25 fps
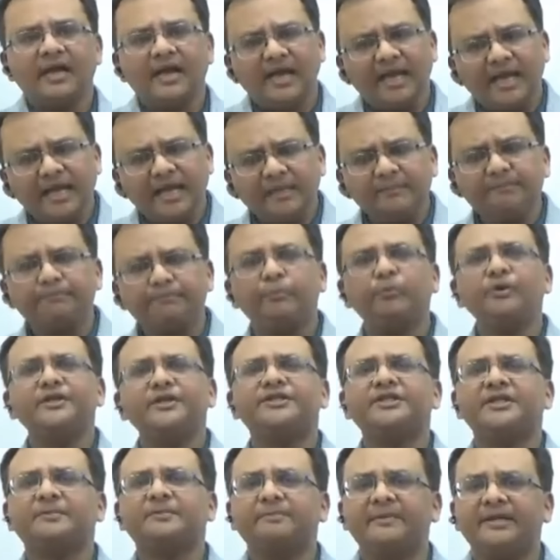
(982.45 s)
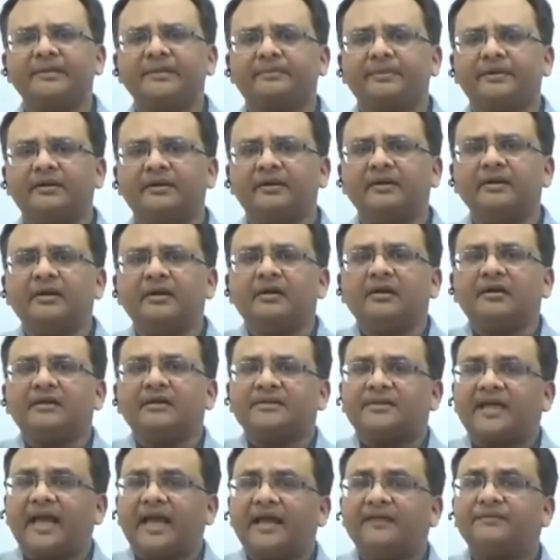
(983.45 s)
and poetic people
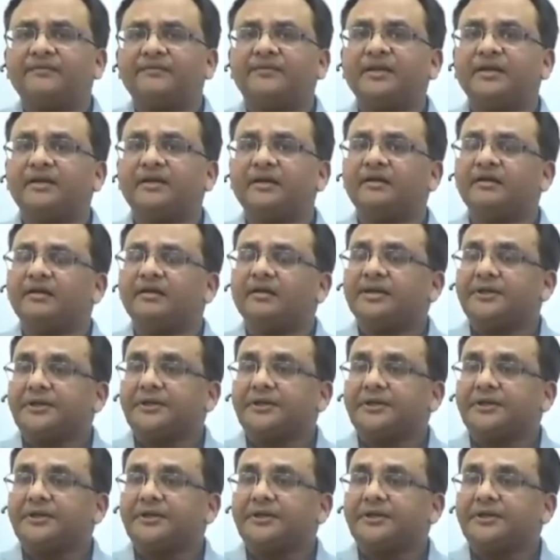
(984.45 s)
than their